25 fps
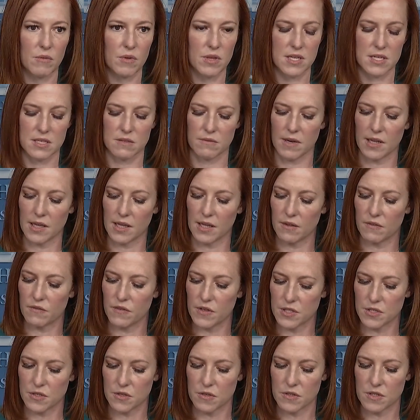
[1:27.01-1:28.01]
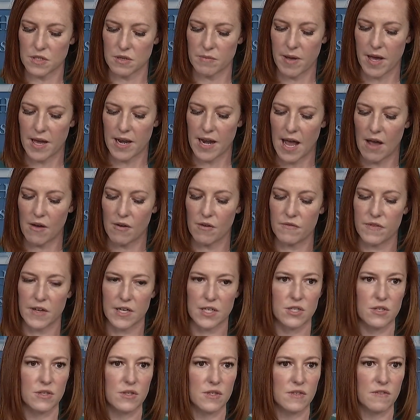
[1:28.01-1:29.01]
with Israeli officials about how
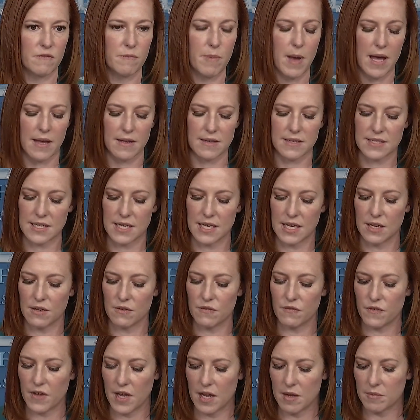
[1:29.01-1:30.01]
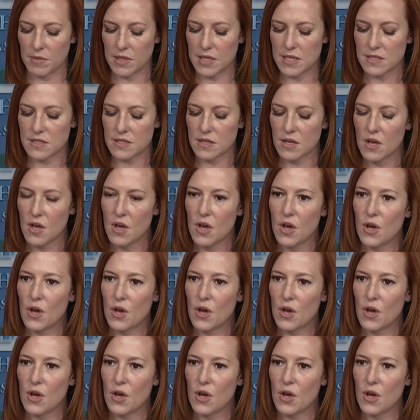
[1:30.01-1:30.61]
evictions of Palestinian families